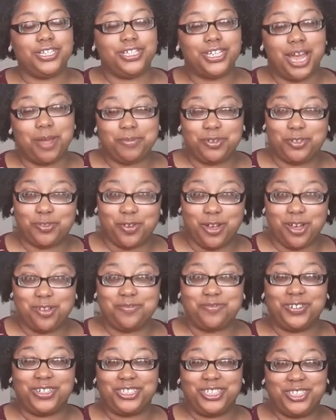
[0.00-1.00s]
chapter
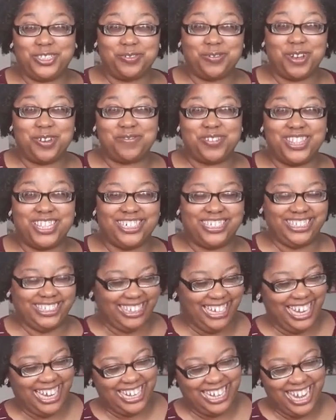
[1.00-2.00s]
12, verses 12 and
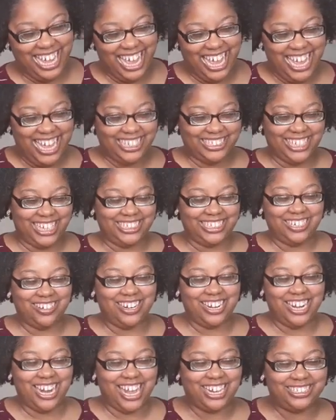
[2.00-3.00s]
13 says, And
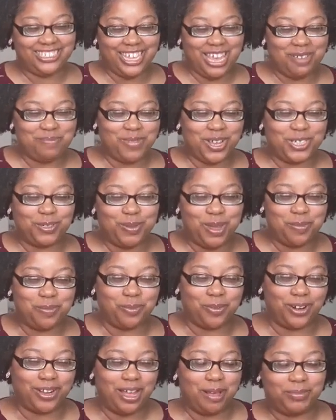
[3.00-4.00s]
on the next day, much
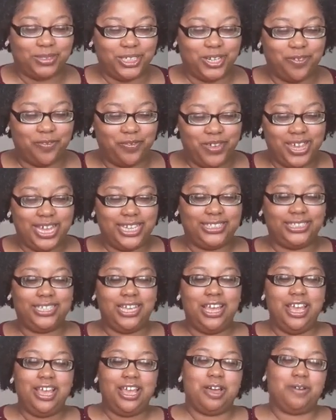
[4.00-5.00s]
people were come to the
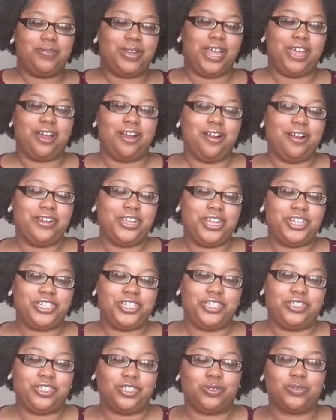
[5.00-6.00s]
feast. And when they heard that
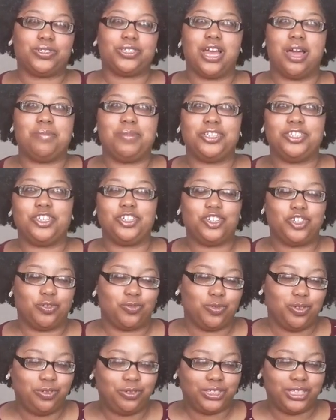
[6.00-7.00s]
Jesus was coming to
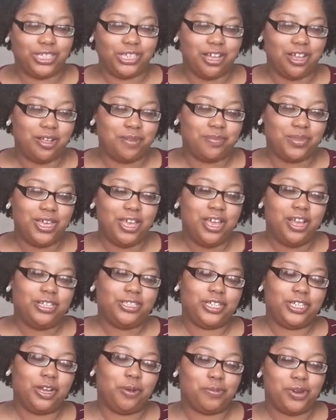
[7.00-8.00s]
Jerusalem,
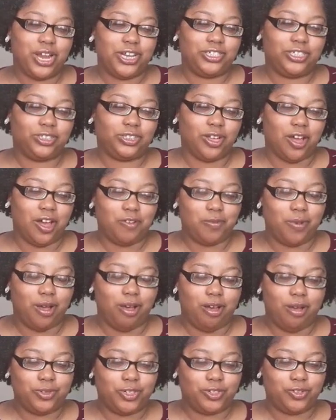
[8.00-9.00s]
took branches off
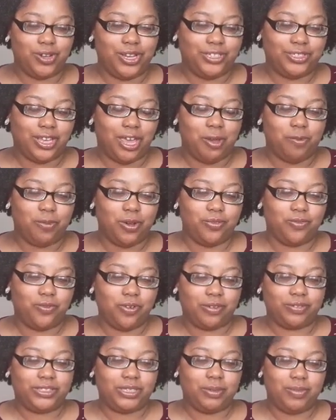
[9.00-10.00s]
palm trees and went
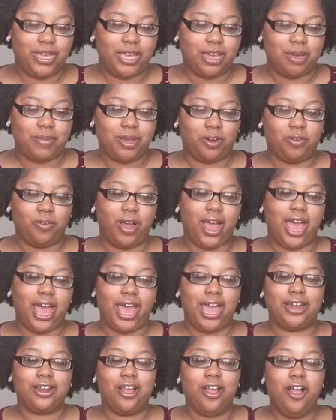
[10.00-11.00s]
forth to meet him and
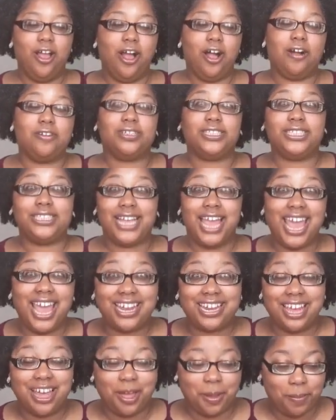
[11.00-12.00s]
cried,
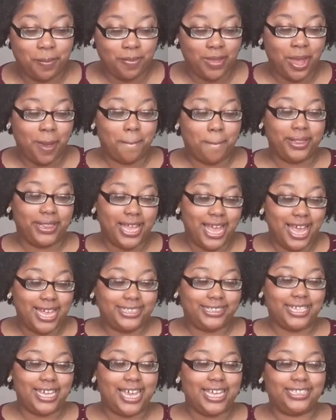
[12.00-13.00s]
Hosanna,
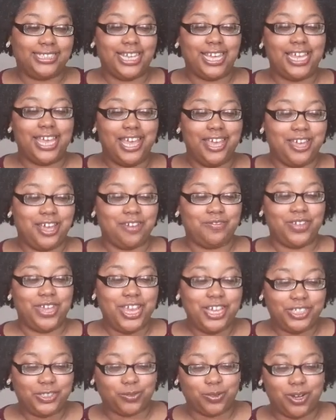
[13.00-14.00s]
blessed is the King of
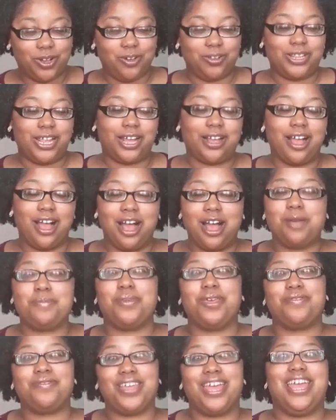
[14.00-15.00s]
Israel that
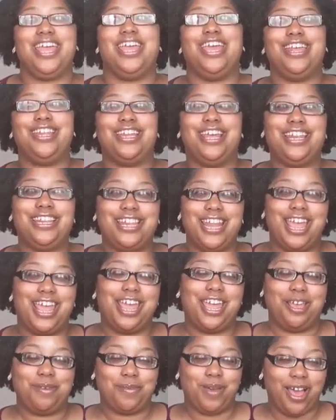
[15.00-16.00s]
cometh in the
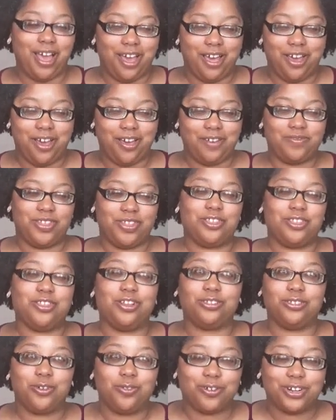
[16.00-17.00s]
name of
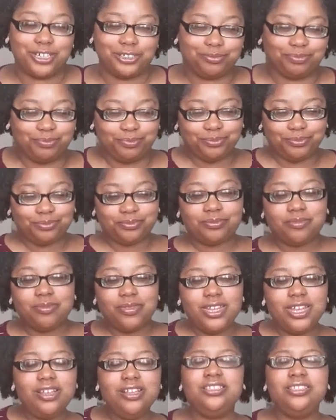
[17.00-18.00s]
the Lord.
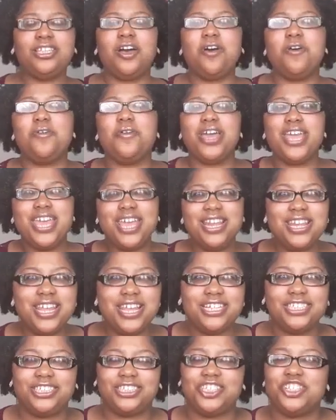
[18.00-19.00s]
So in
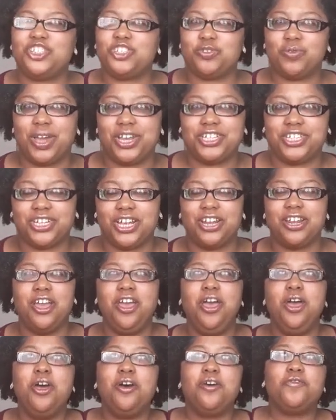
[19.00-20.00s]
this situation,
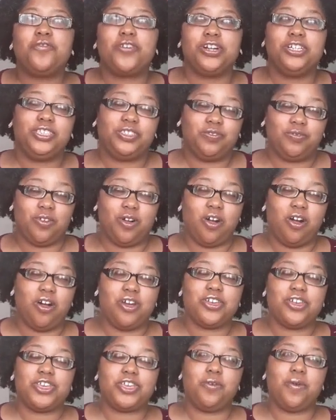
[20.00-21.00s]
First of
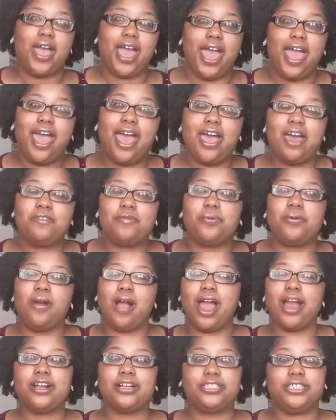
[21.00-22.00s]
all, you have
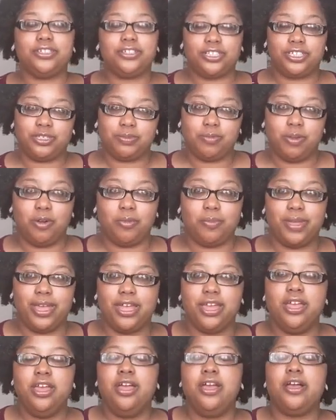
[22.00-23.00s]
prior to this
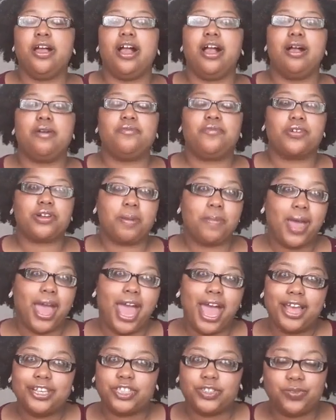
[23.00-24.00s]
moment, um, for the
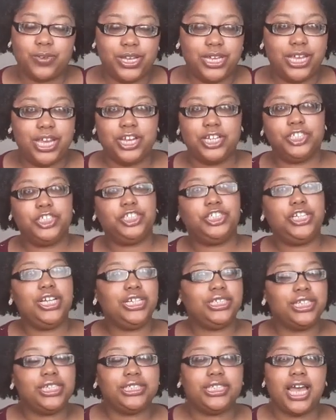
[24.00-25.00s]
past three years,
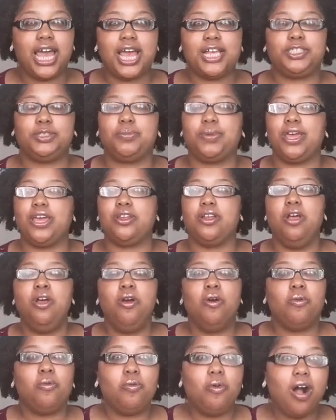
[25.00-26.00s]
Jesus has been
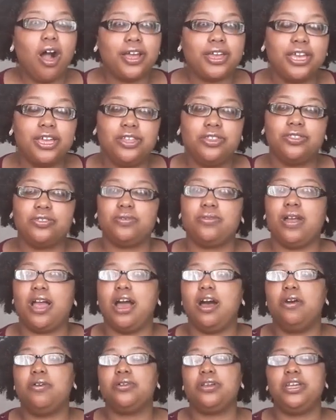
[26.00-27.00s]
walking
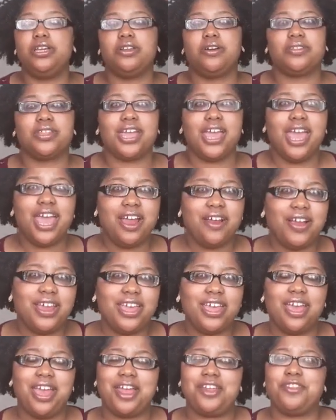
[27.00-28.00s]
throughout, you know, the
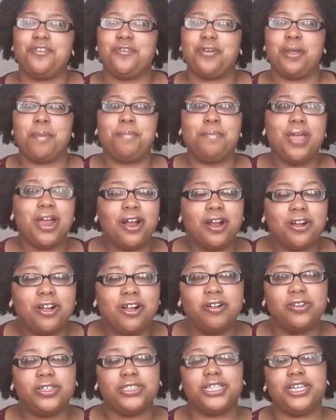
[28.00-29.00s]
area and doing
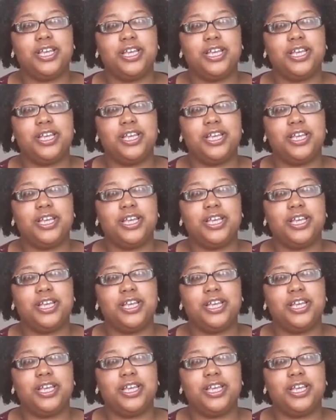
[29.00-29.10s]
miracles